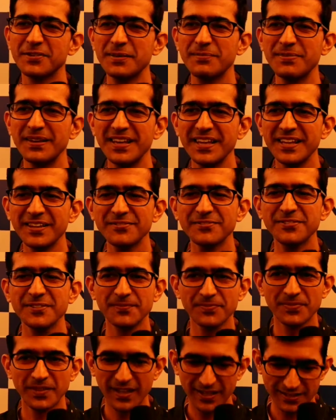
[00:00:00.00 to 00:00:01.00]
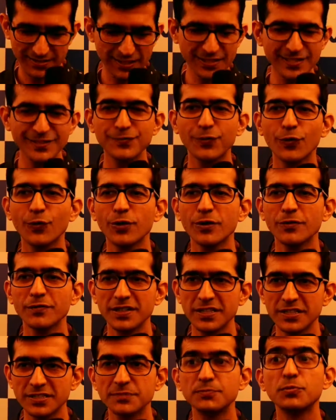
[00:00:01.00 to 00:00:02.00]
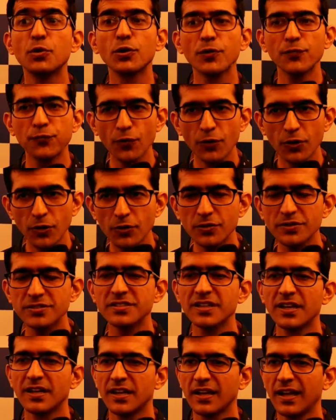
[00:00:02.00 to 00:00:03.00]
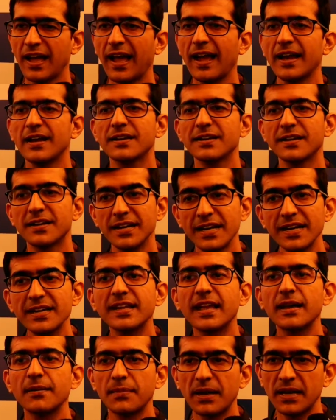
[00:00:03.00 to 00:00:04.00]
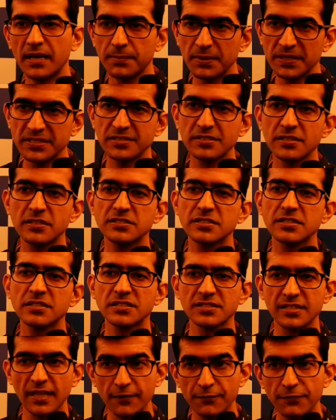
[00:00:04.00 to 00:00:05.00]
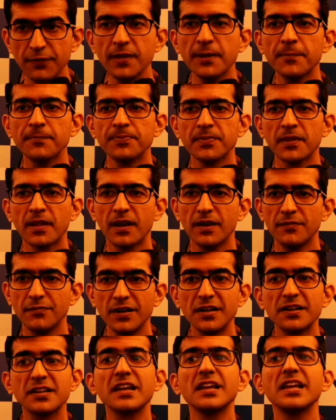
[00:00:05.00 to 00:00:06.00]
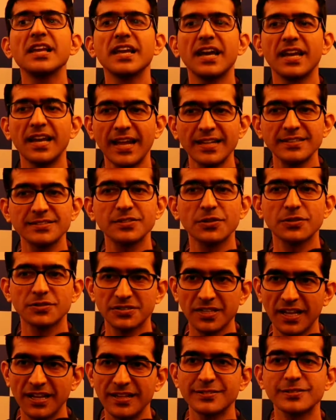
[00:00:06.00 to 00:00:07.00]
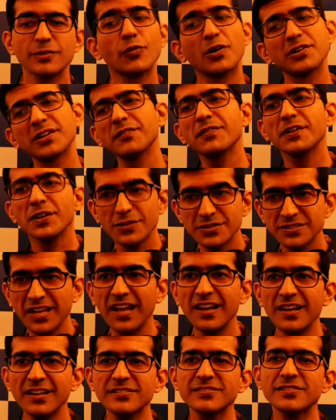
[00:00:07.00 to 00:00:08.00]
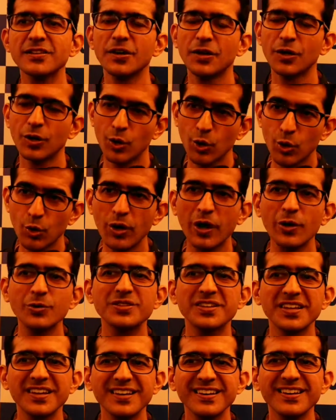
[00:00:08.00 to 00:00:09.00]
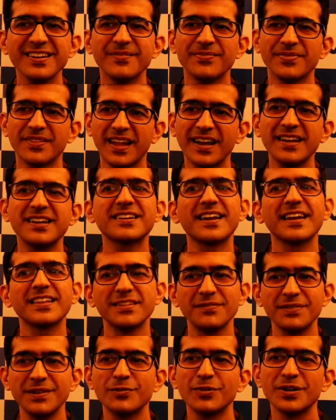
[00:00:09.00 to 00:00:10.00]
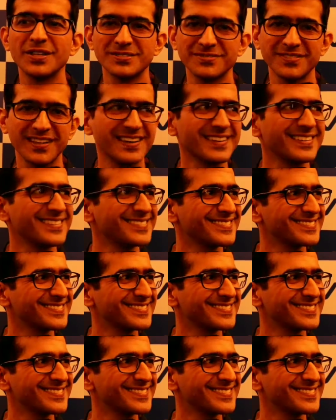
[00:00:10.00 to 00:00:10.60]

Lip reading: we believe this phone, with its beautiful looks and great megapixels in the selfie, will really enhance your style. So whatever your style is, go out there and try the Vivo S1.